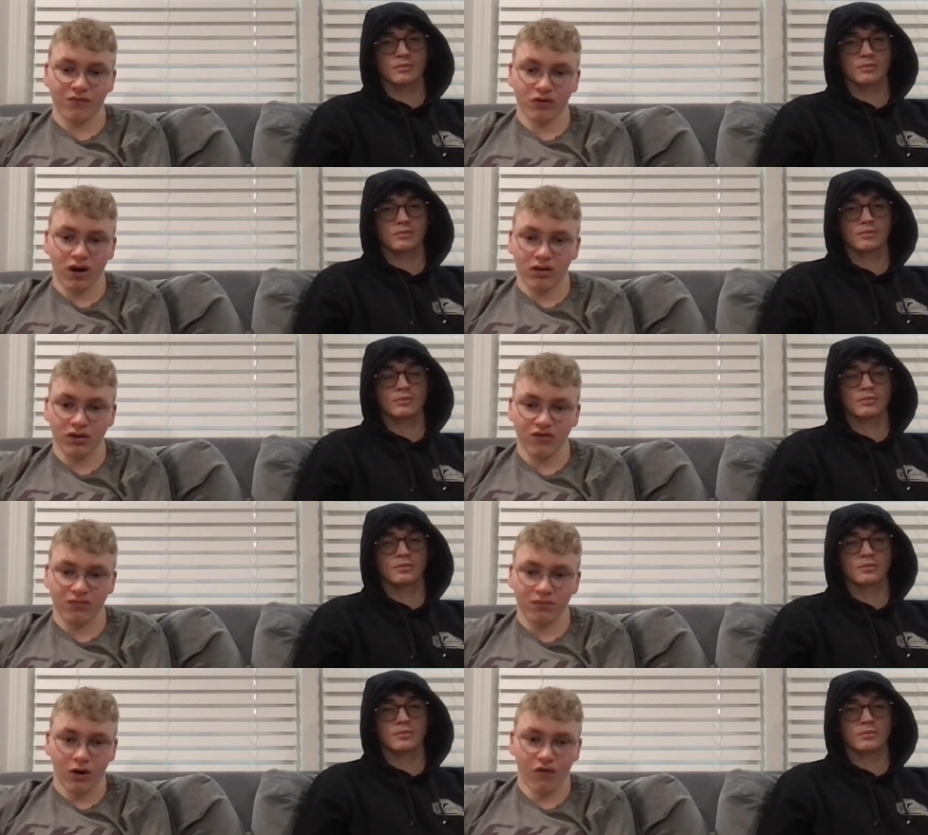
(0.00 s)
Speaker 1: for knowledge
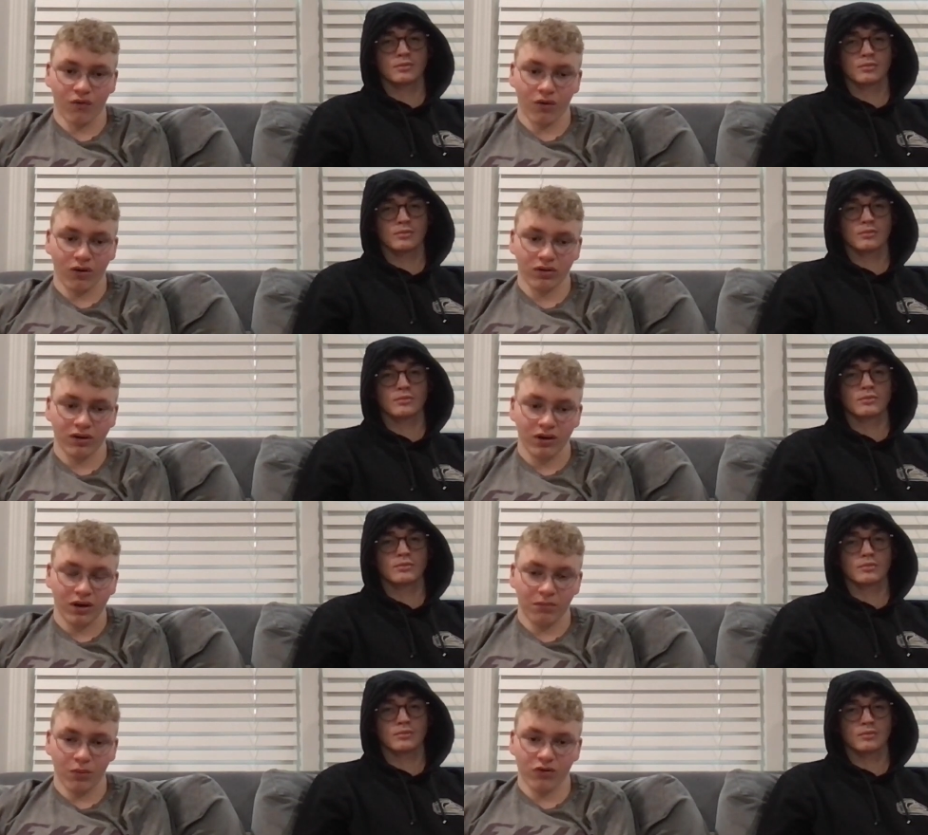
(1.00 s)
overall.
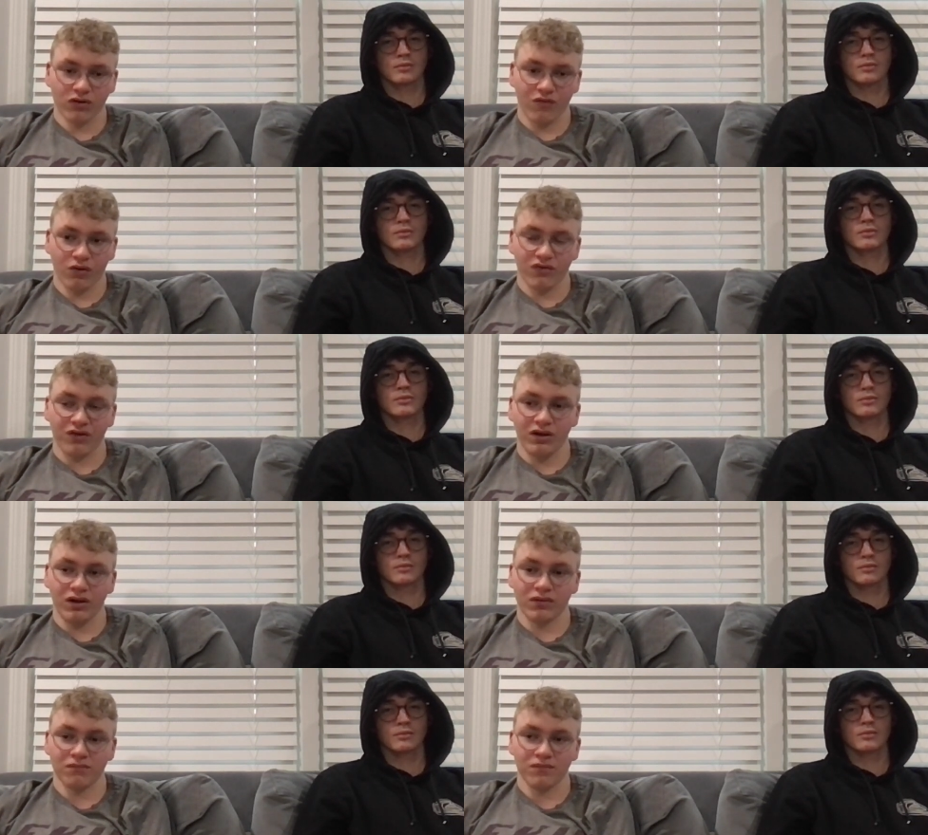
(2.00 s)
But when you're
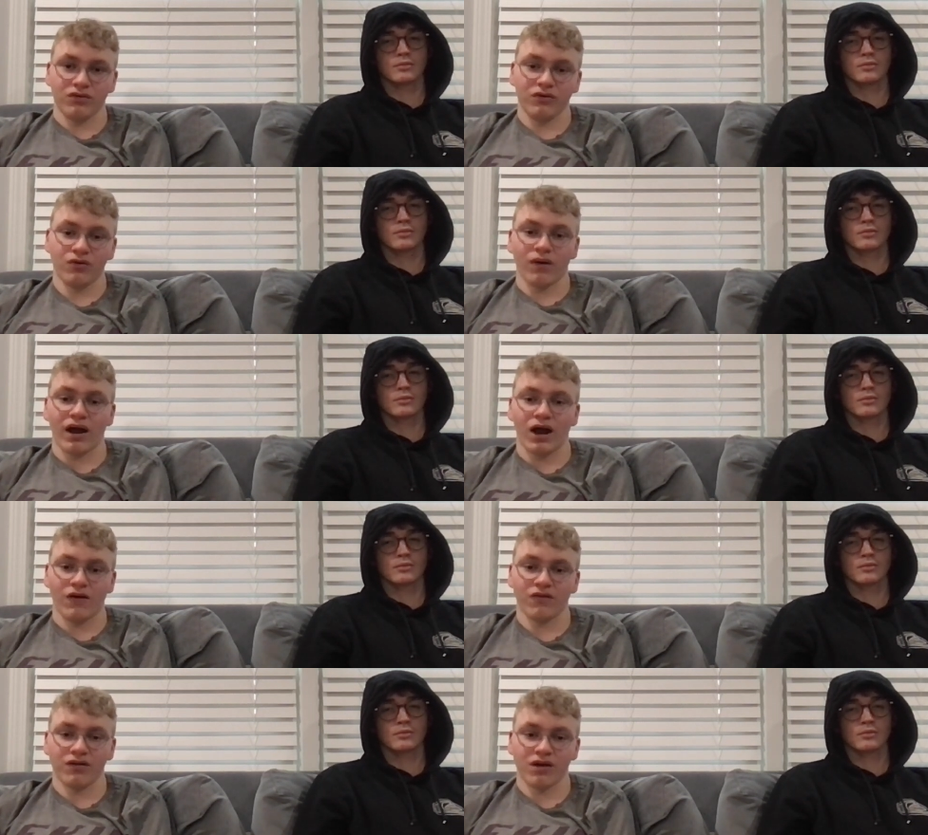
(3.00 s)
14, you don't
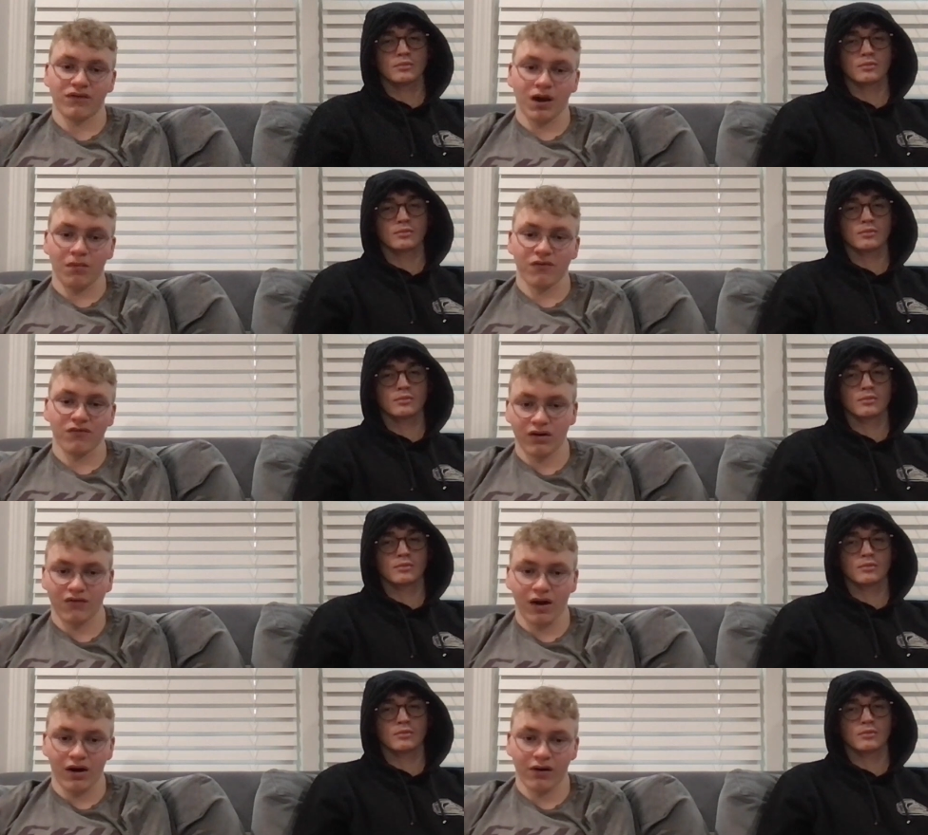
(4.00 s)
have that, that type of
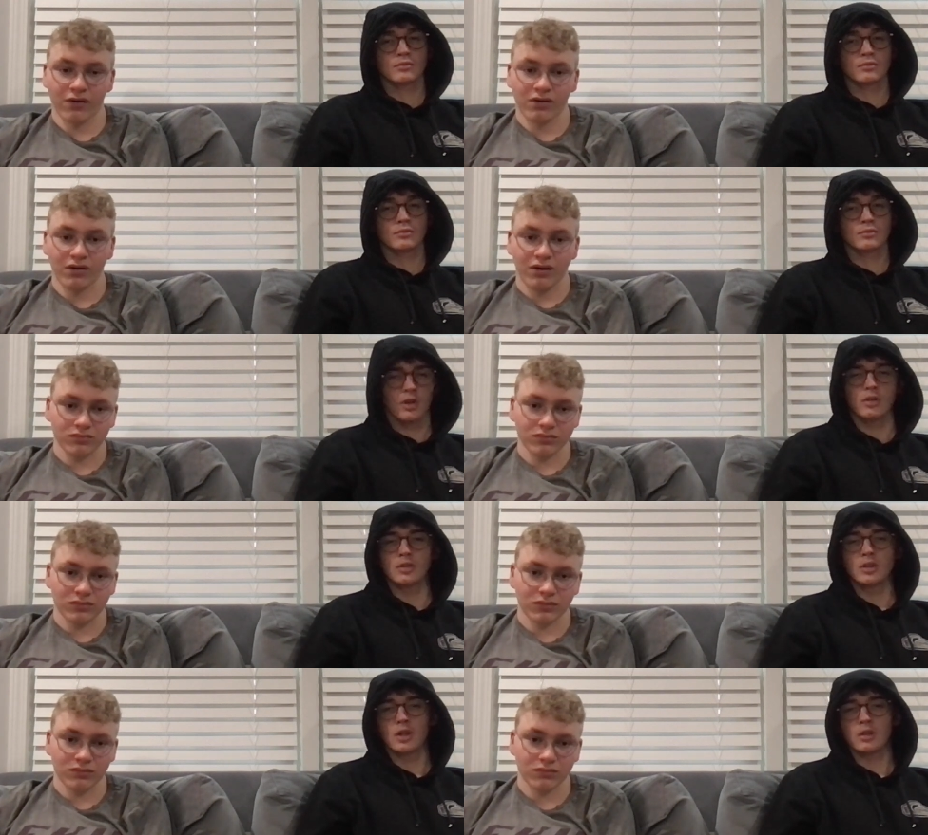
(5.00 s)
desire.
Speaker 2: Oh,
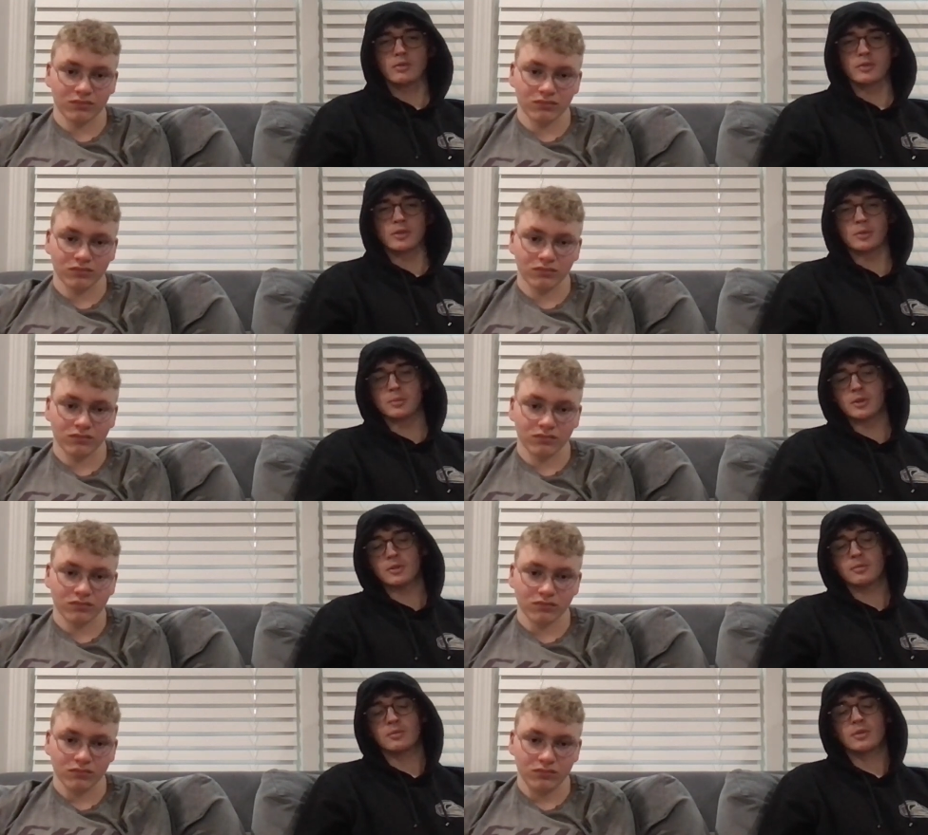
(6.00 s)
yeah, I feel you, man.
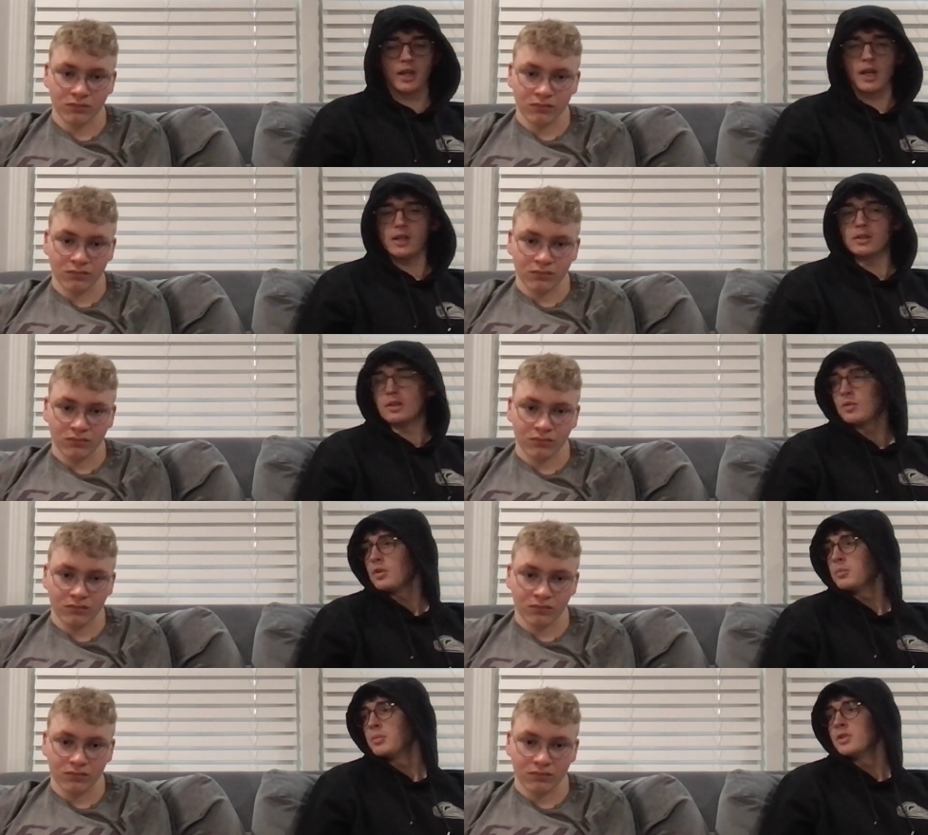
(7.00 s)
Like I had no
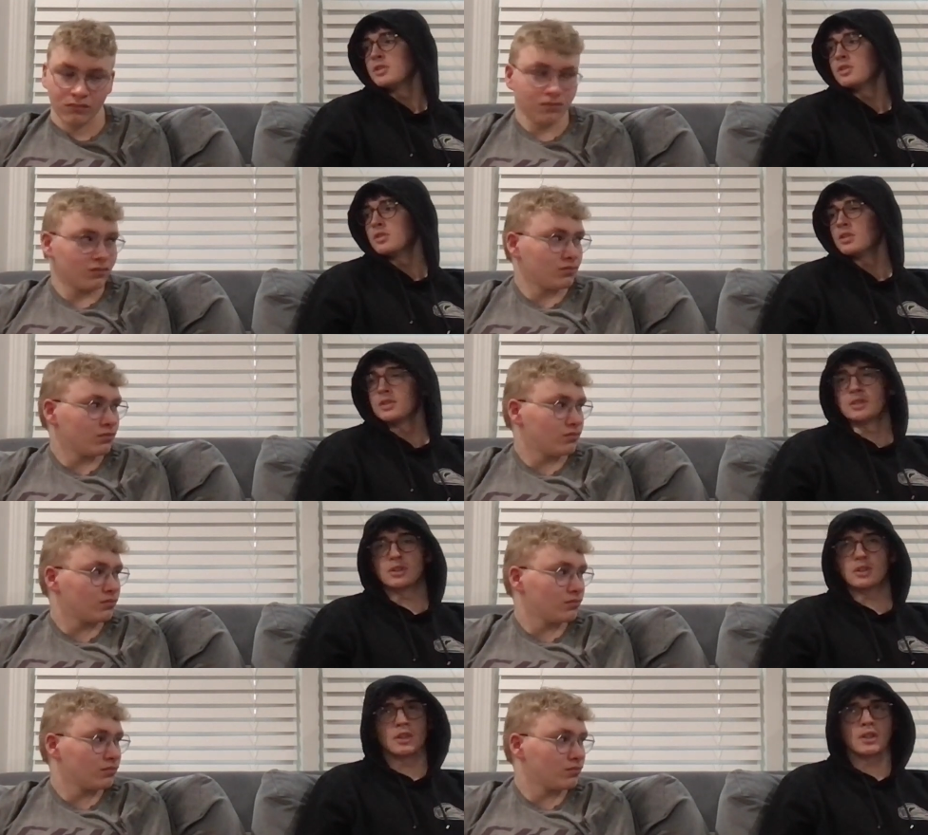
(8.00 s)
ambition
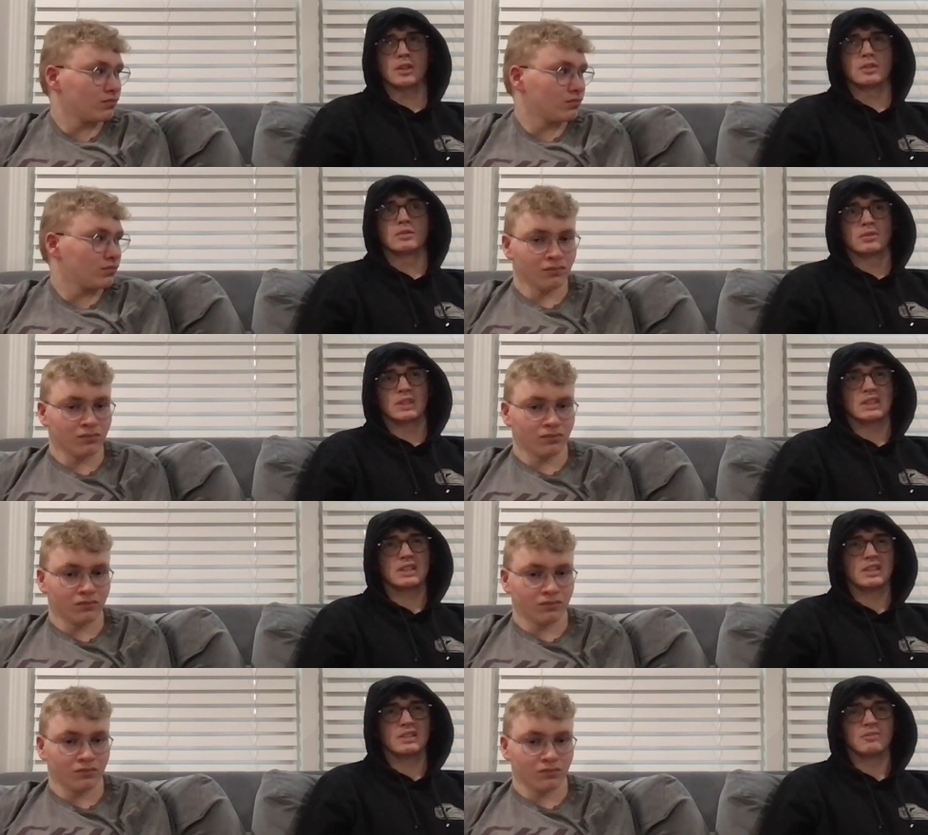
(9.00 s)
until like
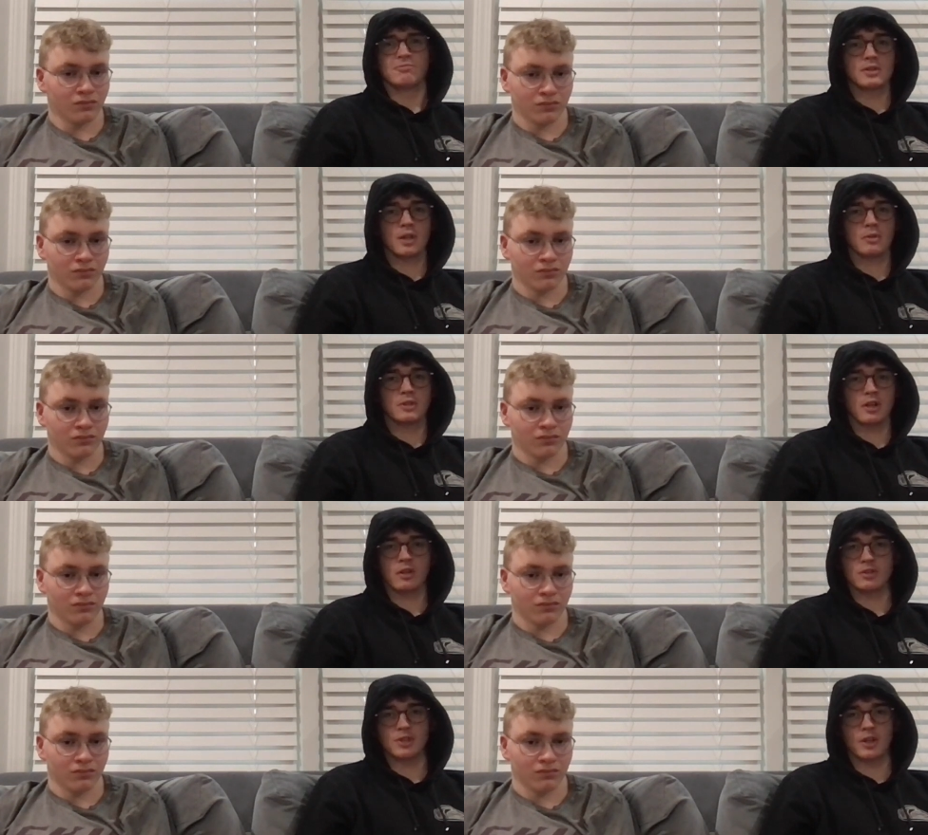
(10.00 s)
16. So I was
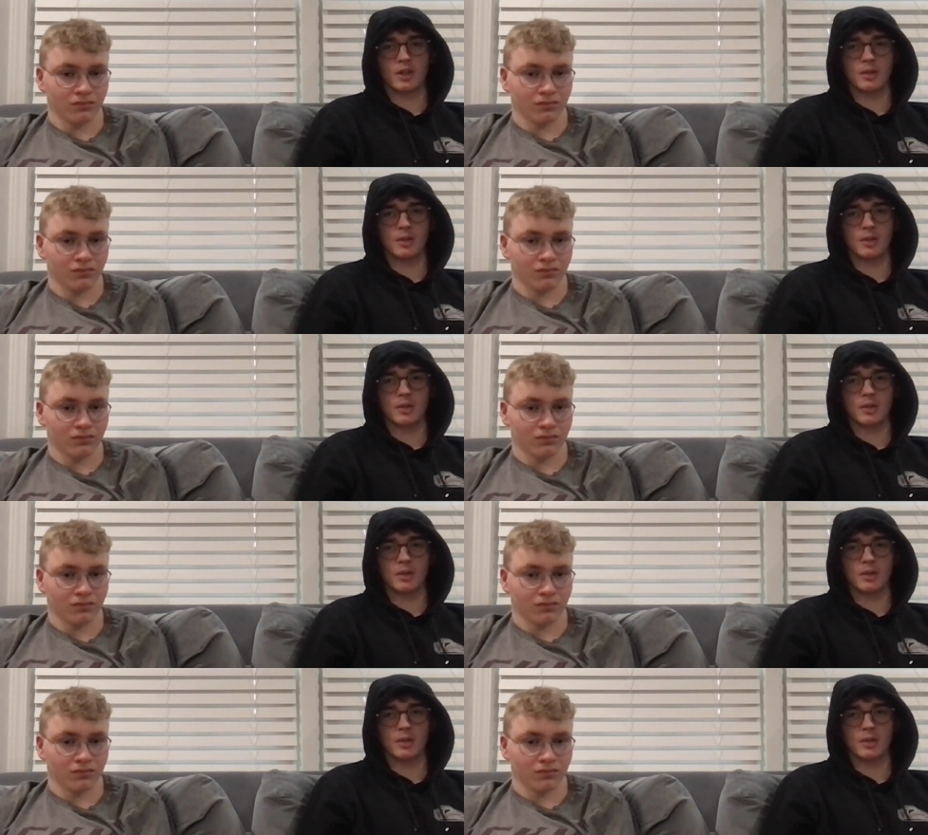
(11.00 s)
all talk